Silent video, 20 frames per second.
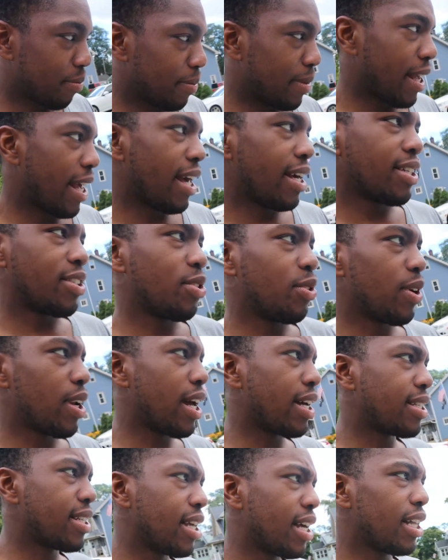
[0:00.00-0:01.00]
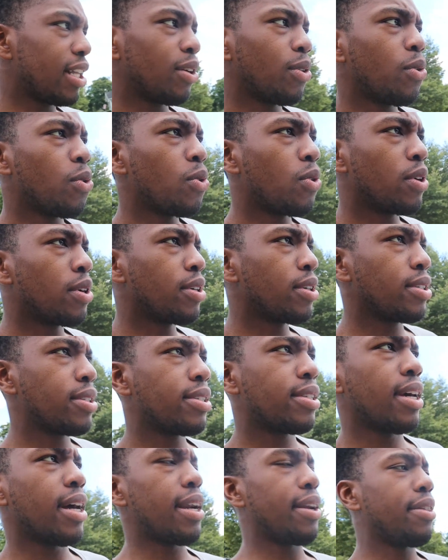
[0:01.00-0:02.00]
Yeah, so it has hella
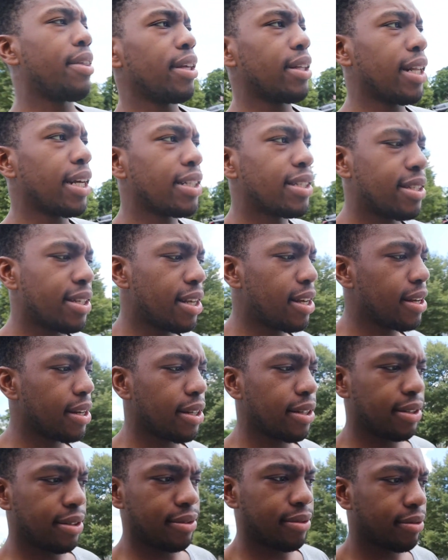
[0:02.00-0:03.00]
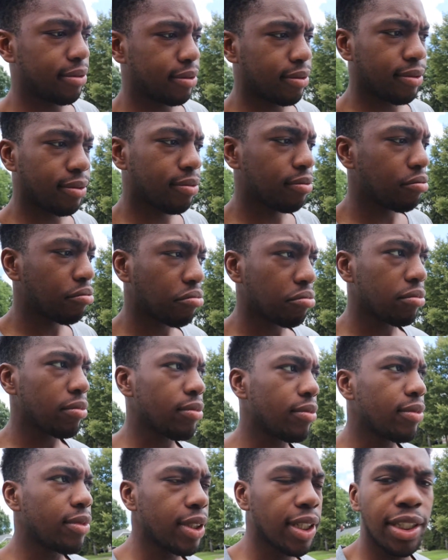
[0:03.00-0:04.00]
horns. I think that's it.
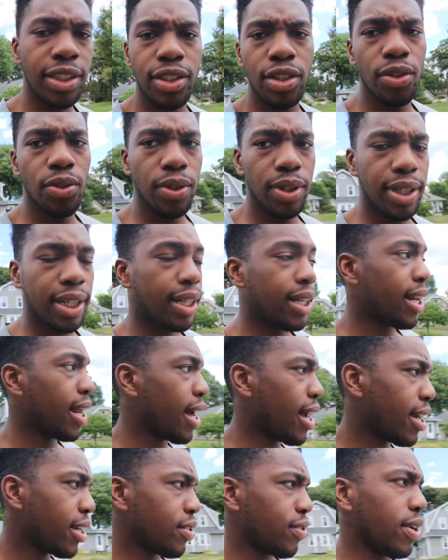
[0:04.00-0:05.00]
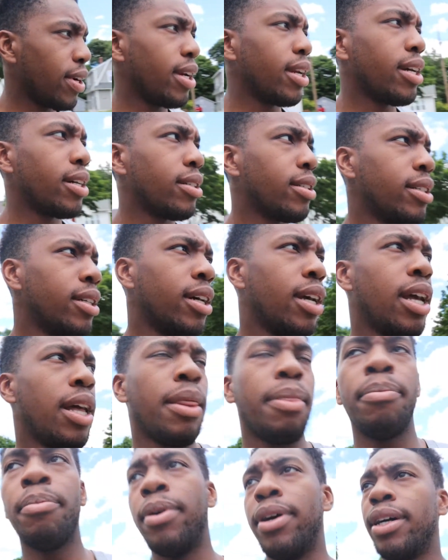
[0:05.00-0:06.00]
It's the only thing that it has right now.
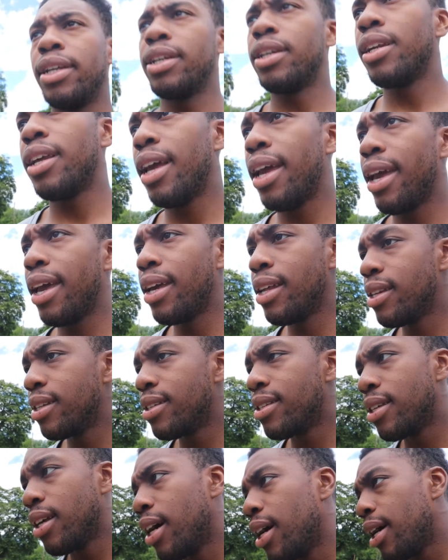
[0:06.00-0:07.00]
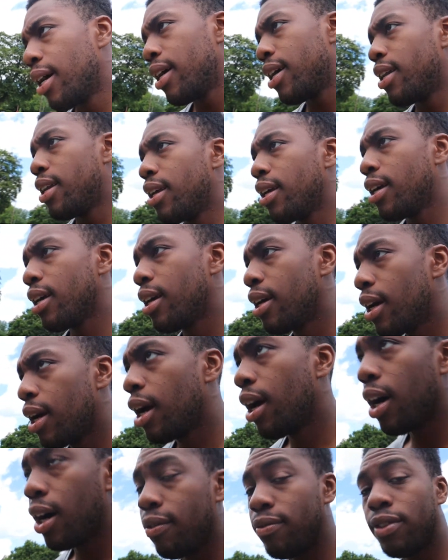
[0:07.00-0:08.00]
But inside
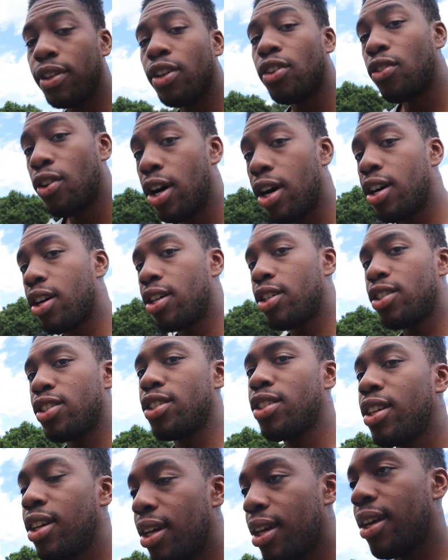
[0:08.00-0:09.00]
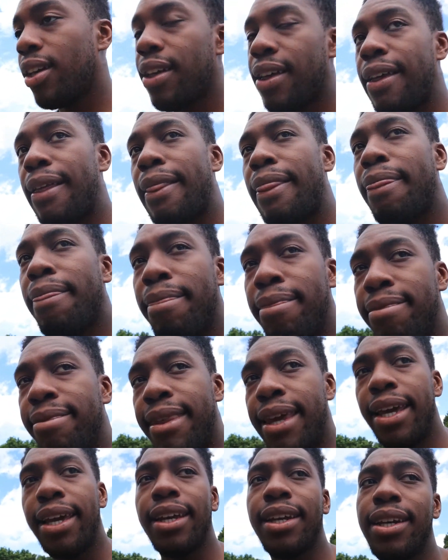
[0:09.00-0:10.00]
of the garage,
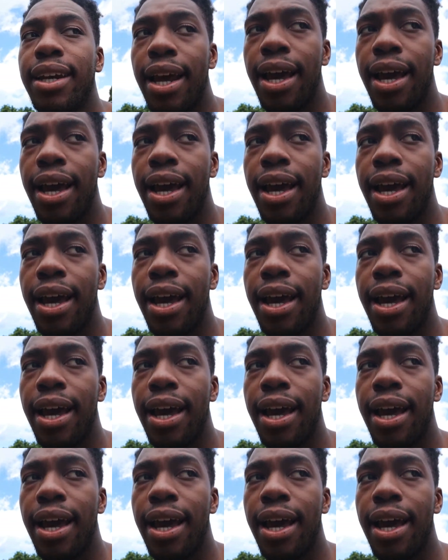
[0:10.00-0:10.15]
Deyton